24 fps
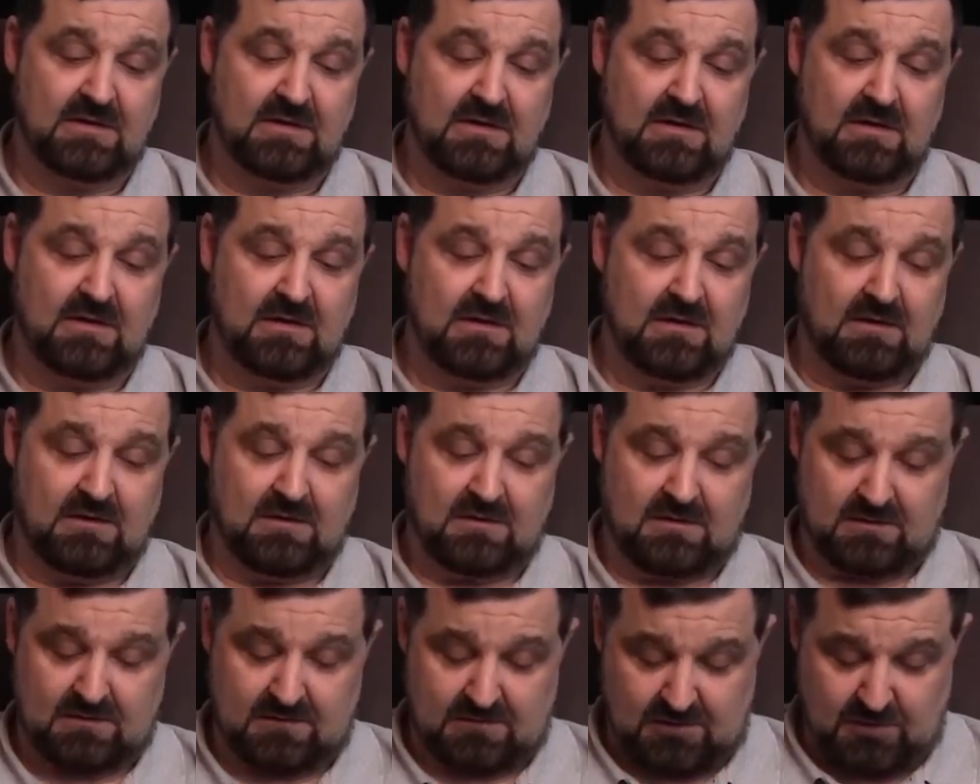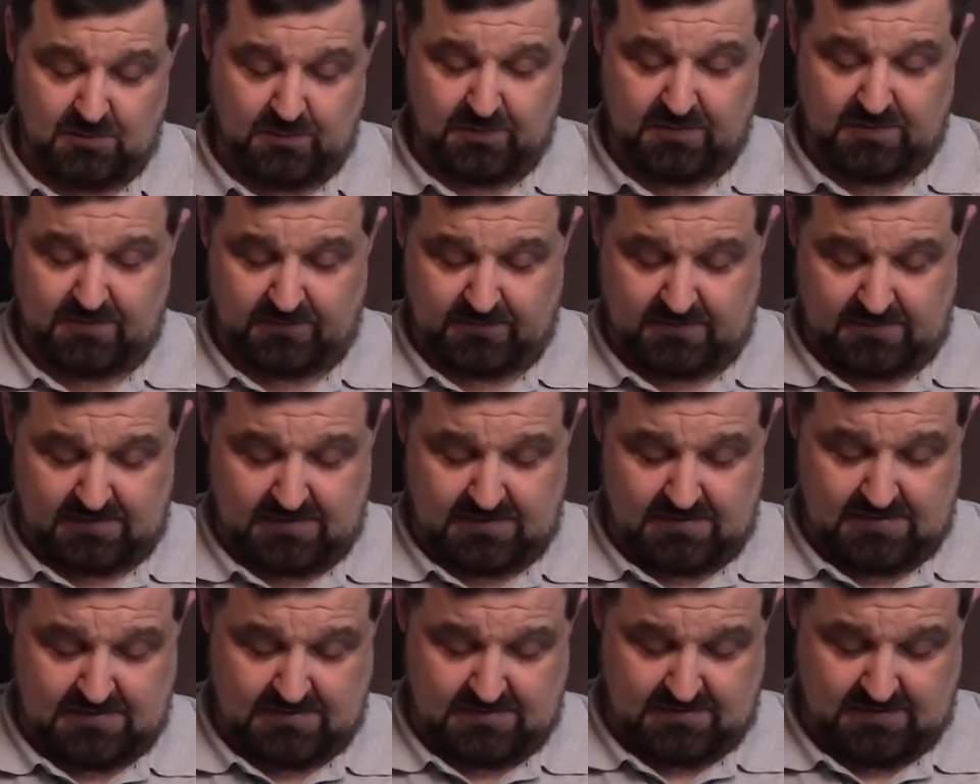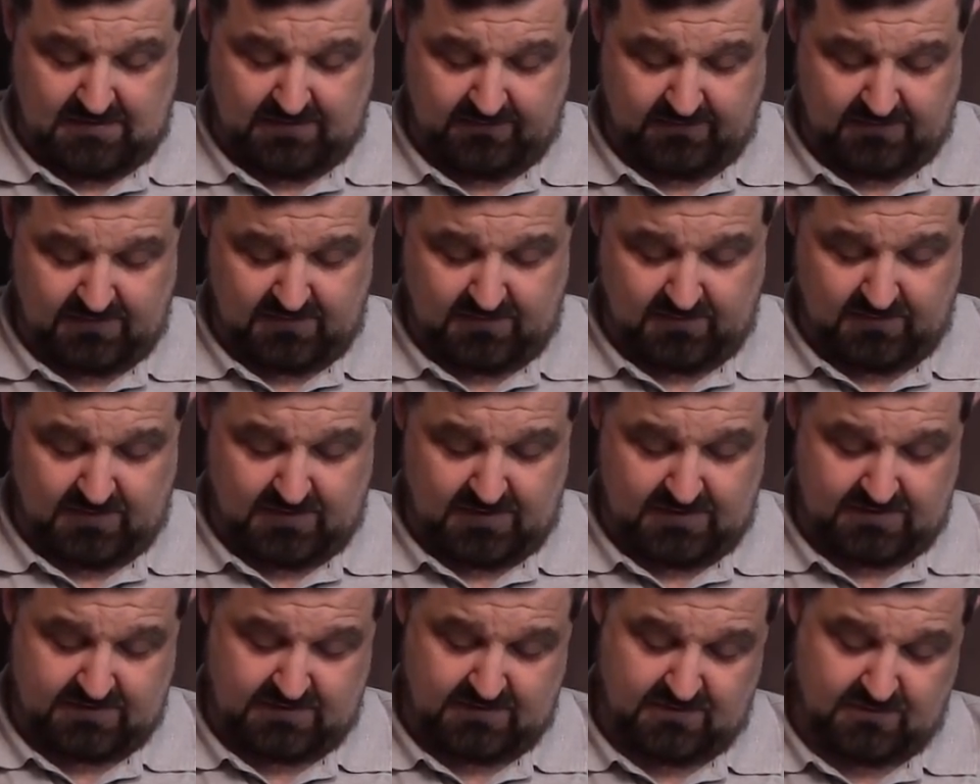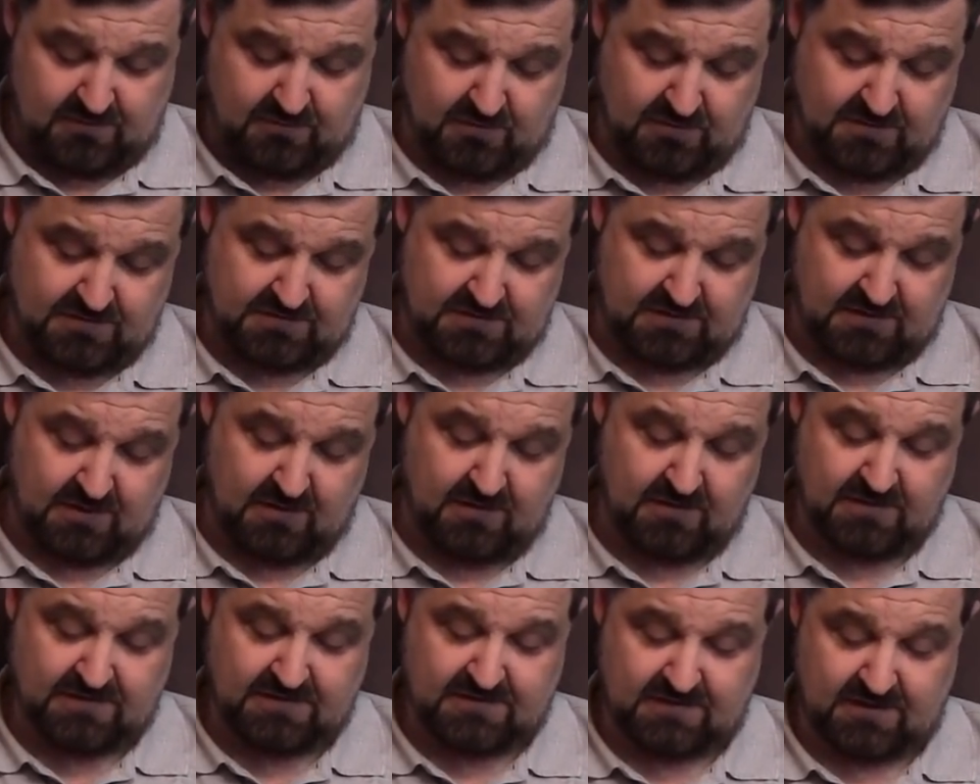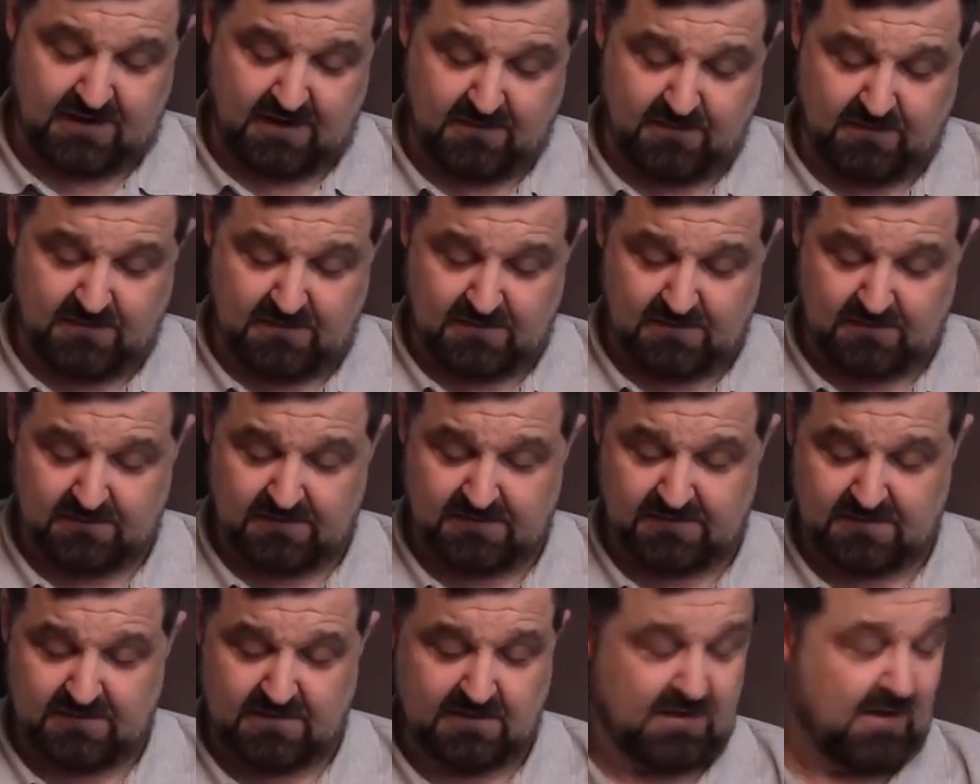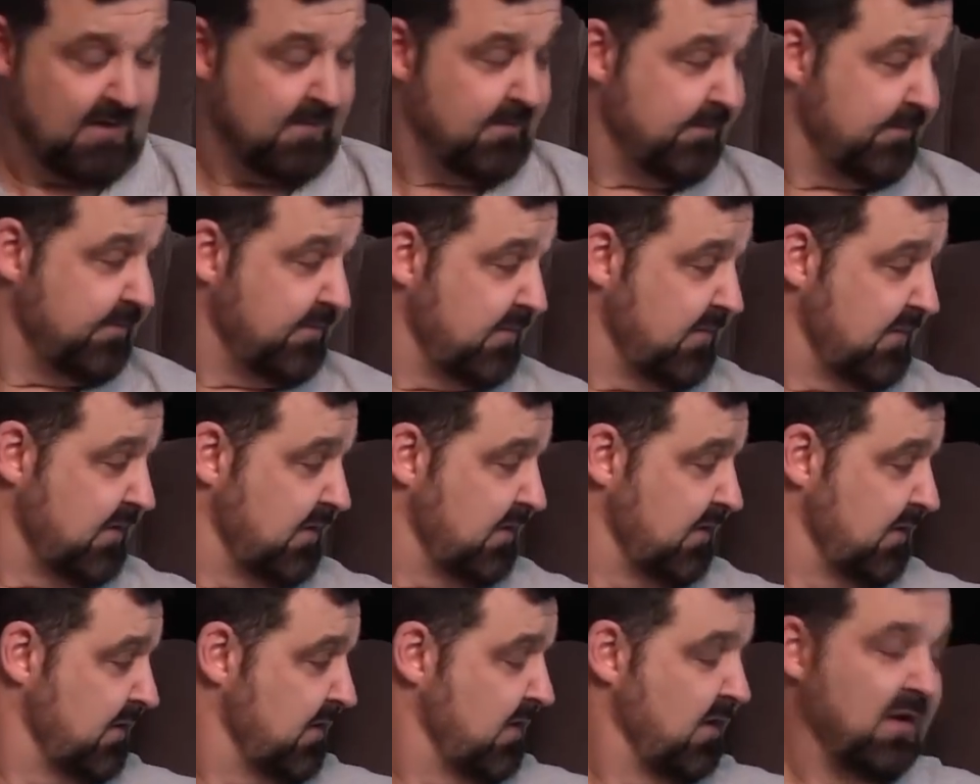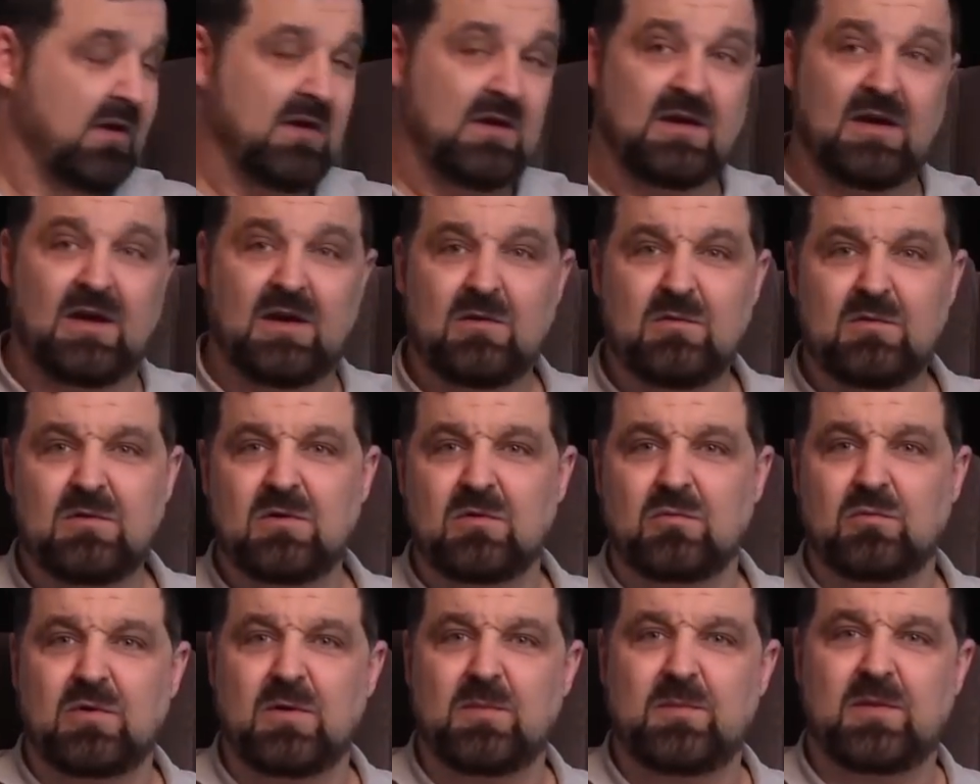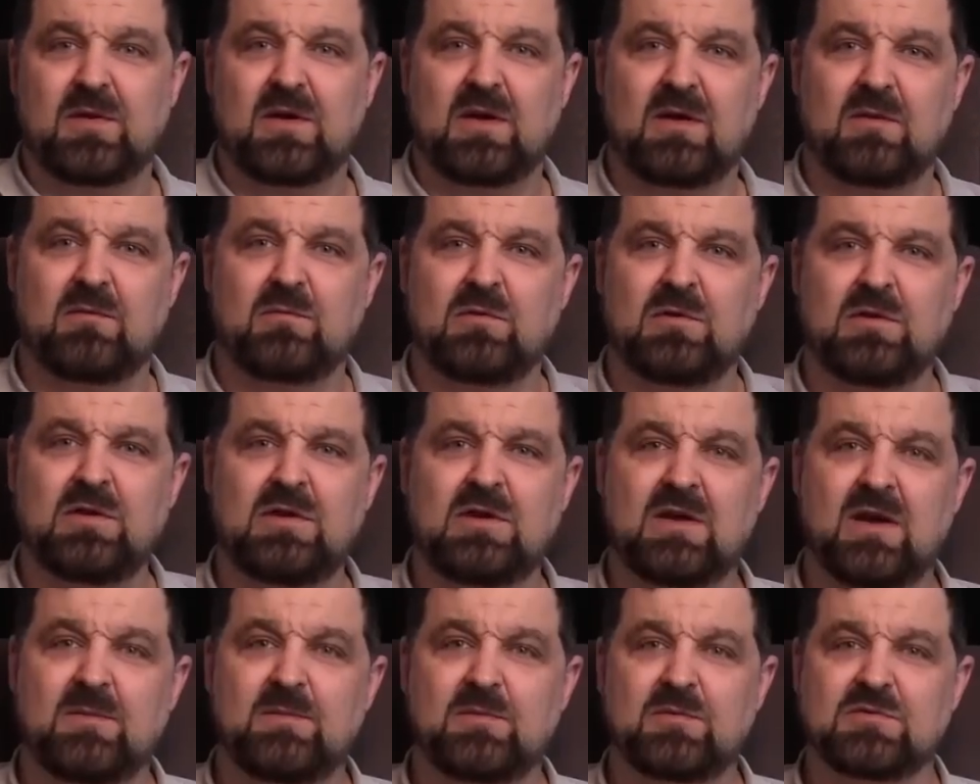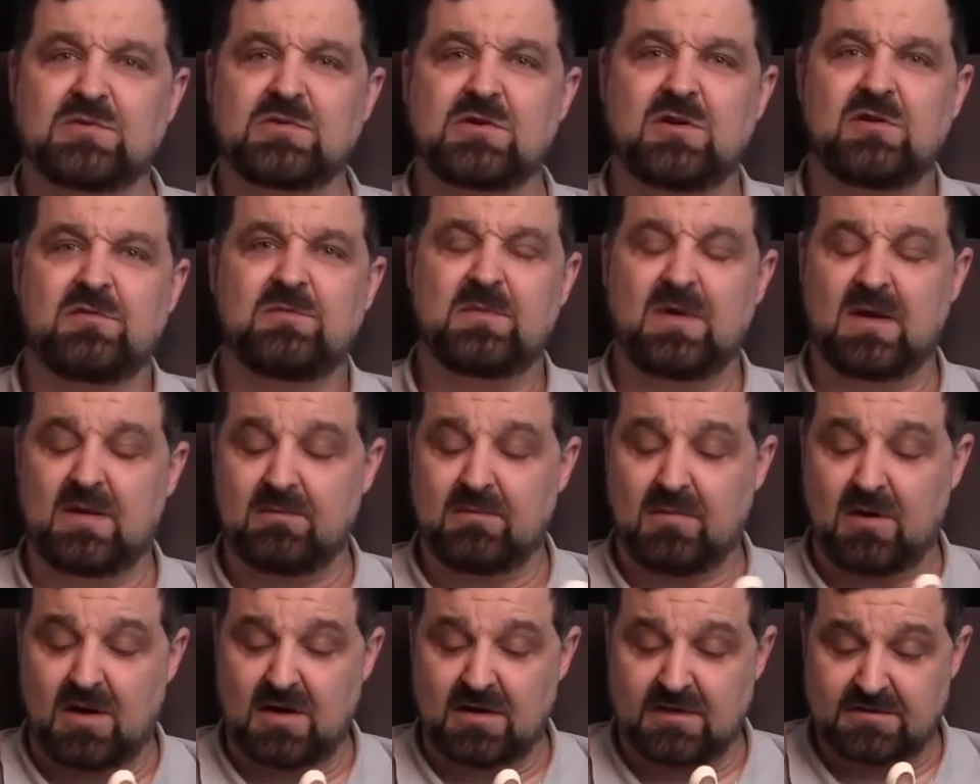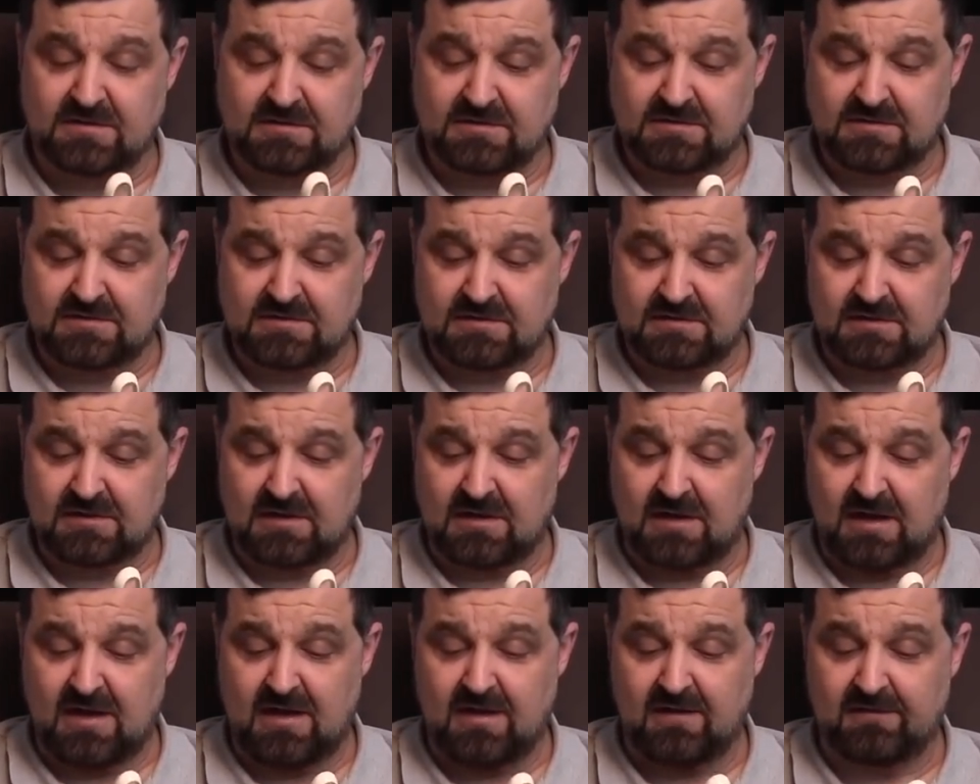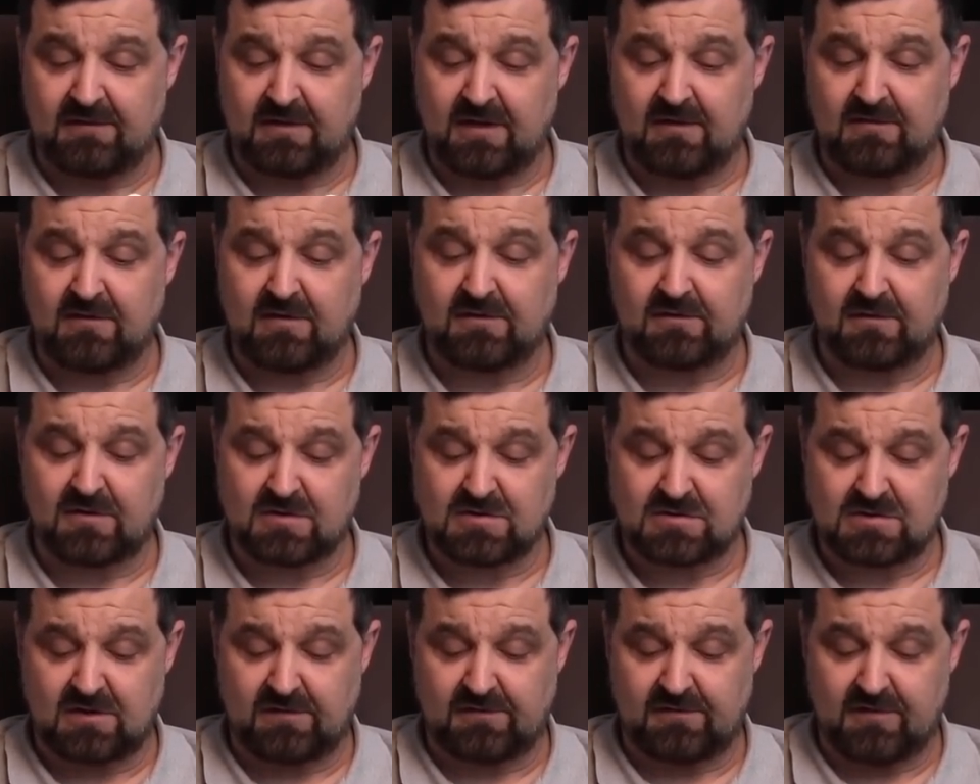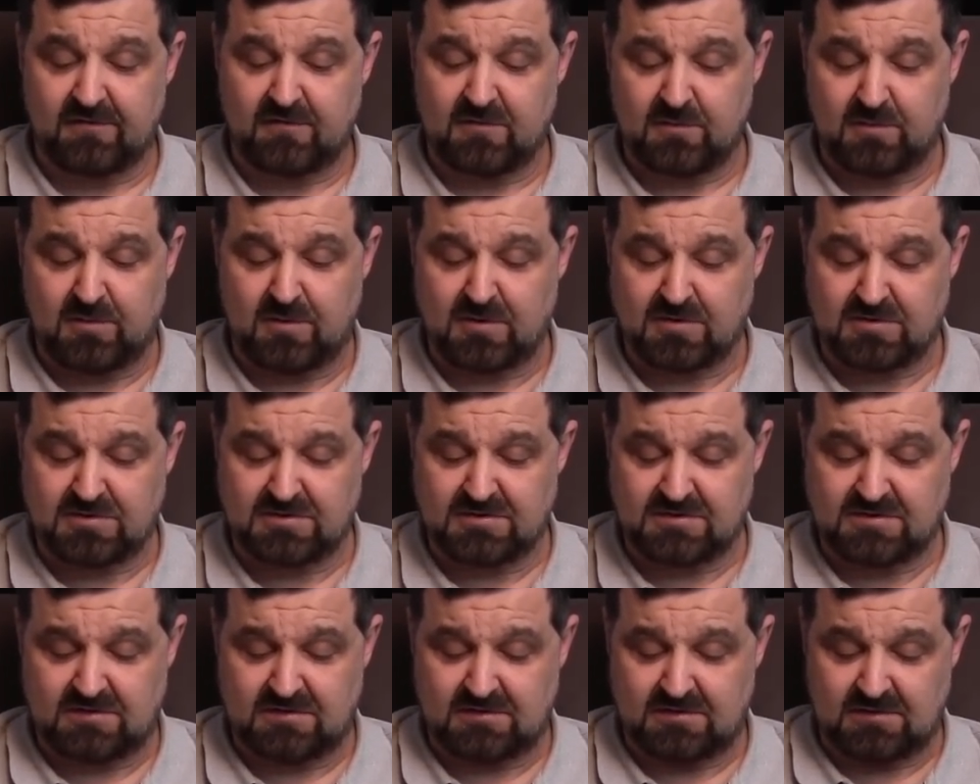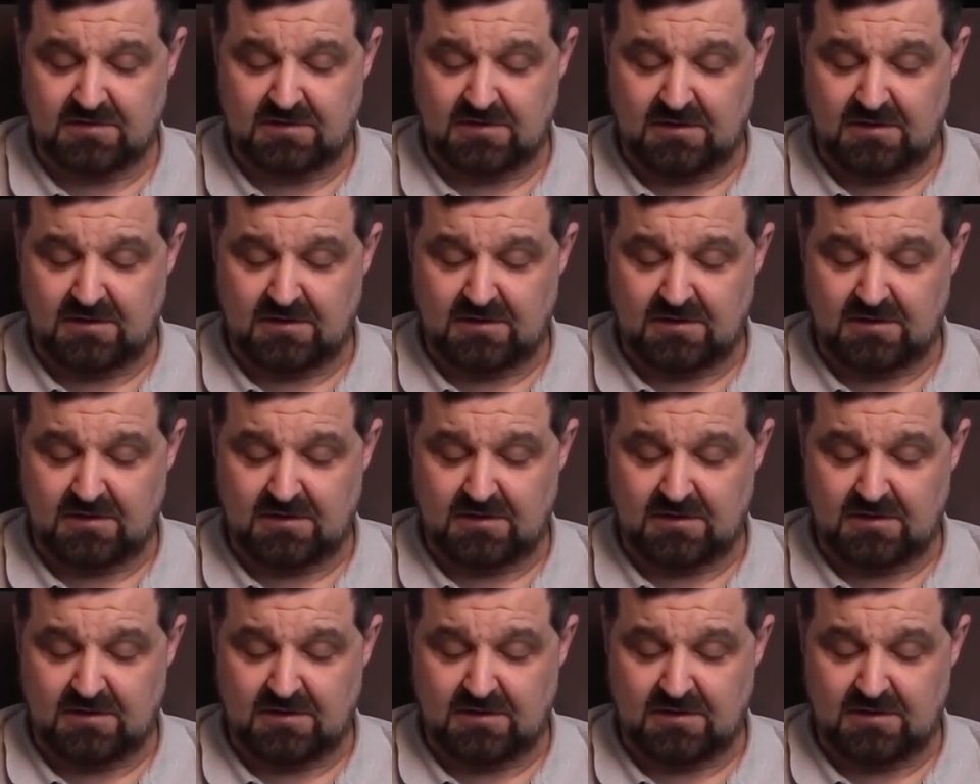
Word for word: I'm gonna open up the cover of the box here. Of course, oh, it's taped. Let me see. Yep. I don't want to rip it. I preserve my boxes. I have every version I've ever purchased,